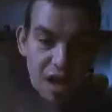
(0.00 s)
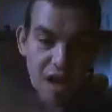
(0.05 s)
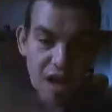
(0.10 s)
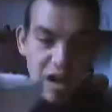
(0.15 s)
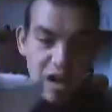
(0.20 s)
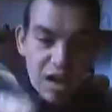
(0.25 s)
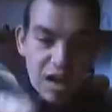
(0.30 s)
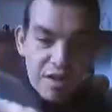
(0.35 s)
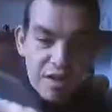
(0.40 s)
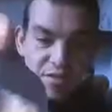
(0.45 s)

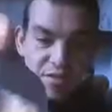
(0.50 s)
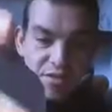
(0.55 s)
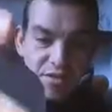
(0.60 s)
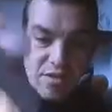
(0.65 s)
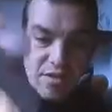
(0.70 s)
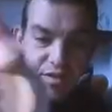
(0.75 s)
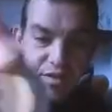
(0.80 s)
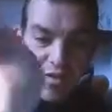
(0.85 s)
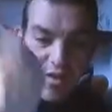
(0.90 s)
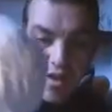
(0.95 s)
I don't
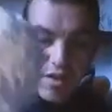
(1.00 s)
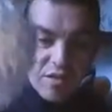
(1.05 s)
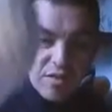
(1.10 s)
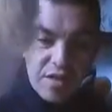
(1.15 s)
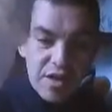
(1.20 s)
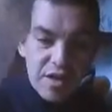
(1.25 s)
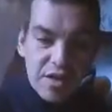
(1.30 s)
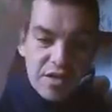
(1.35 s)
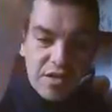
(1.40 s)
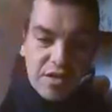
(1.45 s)
know if the
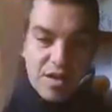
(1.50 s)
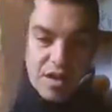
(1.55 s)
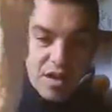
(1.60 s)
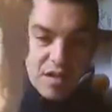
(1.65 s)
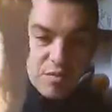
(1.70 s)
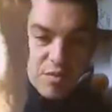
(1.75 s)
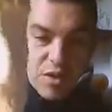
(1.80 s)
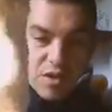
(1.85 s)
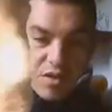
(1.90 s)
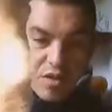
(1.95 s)
cracks are
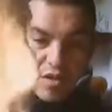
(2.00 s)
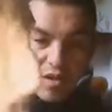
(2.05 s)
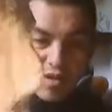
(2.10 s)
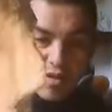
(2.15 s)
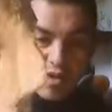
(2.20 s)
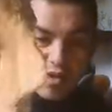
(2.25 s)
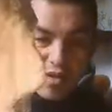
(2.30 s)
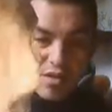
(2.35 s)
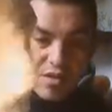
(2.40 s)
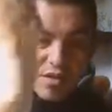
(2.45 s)

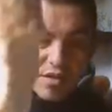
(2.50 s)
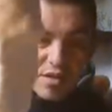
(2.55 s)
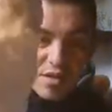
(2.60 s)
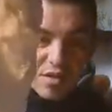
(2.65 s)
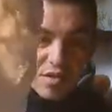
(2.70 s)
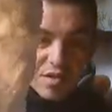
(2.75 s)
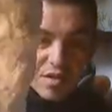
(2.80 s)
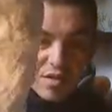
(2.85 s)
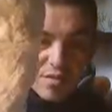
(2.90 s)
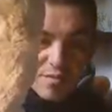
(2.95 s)
because
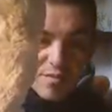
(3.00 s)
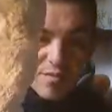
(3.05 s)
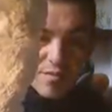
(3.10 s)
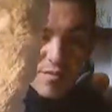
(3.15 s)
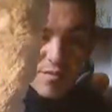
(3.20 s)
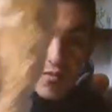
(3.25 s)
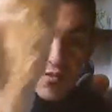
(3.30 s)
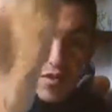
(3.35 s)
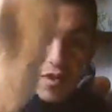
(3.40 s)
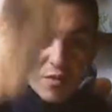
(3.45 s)

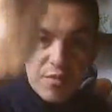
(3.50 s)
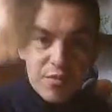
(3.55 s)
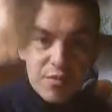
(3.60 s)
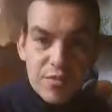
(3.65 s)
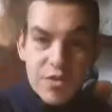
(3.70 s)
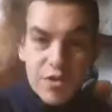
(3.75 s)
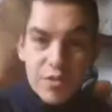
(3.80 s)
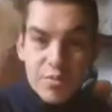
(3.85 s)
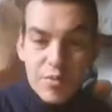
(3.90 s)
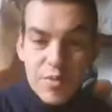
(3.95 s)

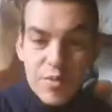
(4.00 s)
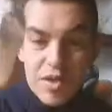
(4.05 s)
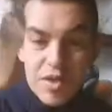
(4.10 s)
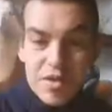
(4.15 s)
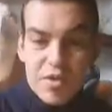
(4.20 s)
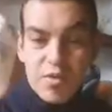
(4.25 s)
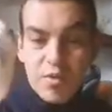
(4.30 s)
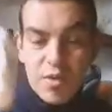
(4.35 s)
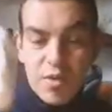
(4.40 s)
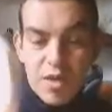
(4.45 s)
the
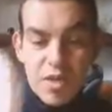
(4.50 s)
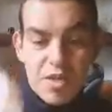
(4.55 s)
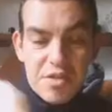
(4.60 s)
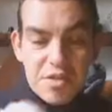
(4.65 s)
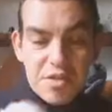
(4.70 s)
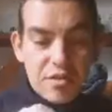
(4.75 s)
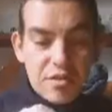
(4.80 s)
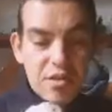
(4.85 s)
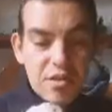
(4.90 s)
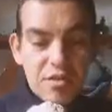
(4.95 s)
paste, when I
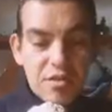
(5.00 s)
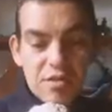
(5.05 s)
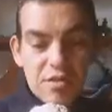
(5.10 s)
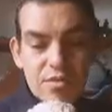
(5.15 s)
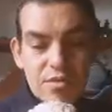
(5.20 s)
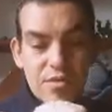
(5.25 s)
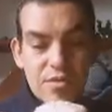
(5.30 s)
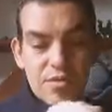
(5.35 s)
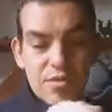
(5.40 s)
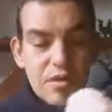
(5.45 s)
started
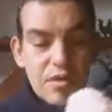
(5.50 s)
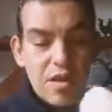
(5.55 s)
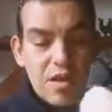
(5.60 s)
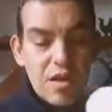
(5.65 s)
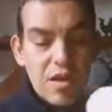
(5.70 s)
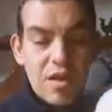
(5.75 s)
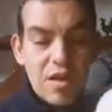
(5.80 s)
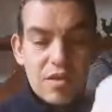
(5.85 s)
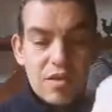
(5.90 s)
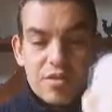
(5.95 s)
to
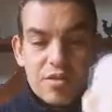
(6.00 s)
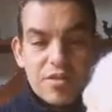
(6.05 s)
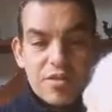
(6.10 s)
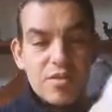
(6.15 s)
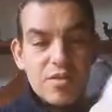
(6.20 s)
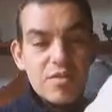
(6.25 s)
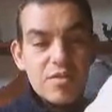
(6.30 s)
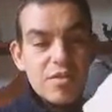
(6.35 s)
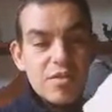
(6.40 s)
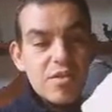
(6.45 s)

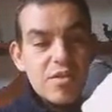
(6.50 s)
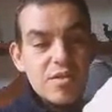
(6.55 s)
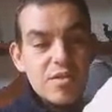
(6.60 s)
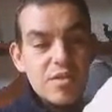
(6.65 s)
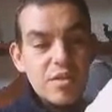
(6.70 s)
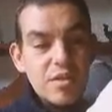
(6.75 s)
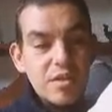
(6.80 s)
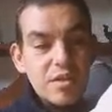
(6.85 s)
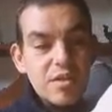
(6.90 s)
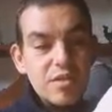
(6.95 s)
use
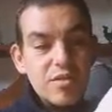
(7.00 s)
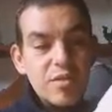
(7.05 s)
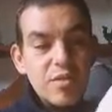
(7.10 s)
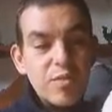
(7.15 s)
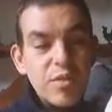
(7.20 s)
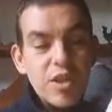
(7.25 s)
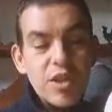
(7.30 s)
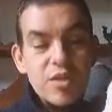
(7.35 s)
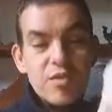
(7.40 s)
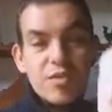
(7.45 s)
to
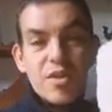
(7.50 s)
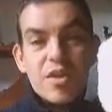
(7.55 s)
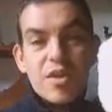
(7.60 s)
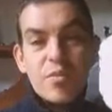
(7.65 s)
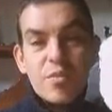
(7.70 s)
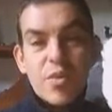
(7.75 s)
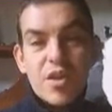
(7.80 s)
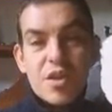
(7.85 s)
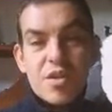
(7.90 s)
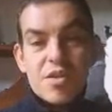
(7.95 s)
play with the
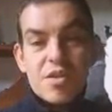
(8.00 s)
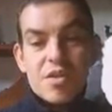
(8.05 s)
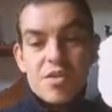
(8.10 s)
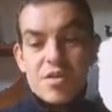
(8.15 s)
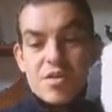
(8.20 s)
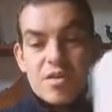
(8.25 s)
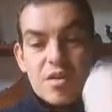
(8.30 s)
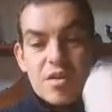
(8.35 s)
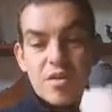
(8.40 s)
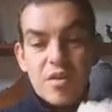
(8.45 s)

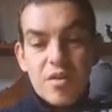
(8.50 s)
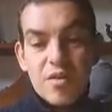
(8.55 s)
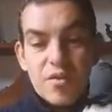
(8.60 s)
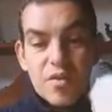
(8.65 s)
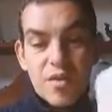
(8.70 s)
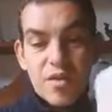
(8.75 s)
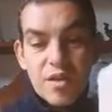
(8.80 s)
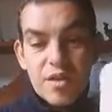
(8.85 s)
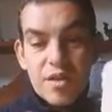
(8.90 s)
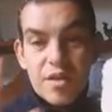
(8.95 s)
paste
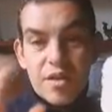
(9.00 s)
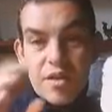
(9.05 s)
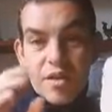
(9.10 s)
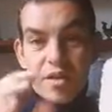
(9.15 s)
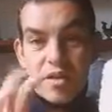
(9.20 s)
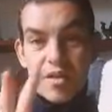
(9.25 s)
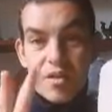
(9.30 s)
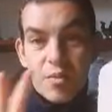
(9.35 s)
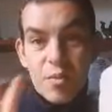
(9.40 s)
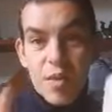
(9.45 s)
over
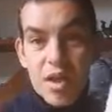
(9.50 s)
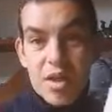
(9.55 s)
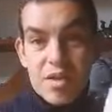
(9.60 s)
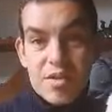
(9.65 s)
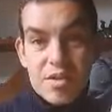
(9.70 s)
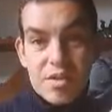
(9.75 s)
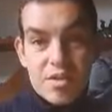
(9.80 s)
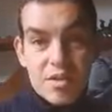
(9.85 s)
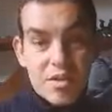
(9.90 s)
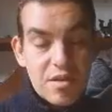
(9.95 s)
the
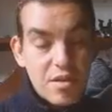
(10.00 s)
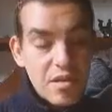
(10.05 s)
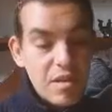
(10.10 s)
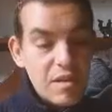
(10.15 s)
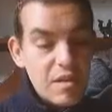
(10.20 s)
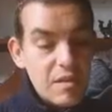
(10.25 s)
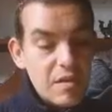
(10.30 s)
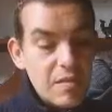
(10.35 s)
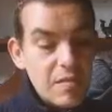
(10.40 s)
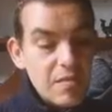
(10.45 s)
bust
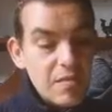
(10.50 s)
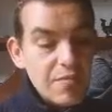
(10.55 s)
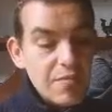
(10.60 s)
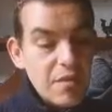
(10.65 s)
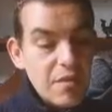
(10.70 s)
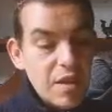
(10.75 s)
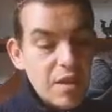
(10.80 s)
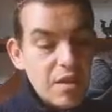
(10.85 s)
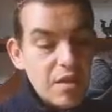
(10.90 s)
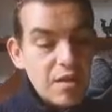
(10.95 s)

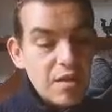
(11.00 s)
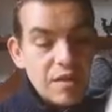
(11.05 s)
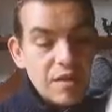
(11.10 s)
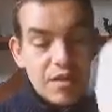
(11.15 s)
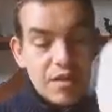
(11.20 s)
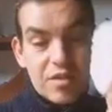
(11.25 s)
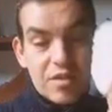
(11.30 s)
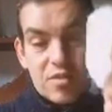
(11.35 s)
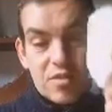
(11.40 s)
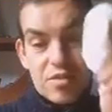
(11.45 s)

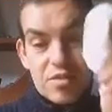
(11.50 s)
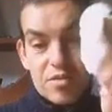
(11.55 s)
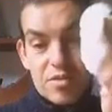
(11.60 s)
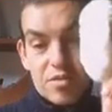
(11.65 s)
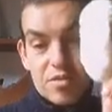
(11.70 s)
in order to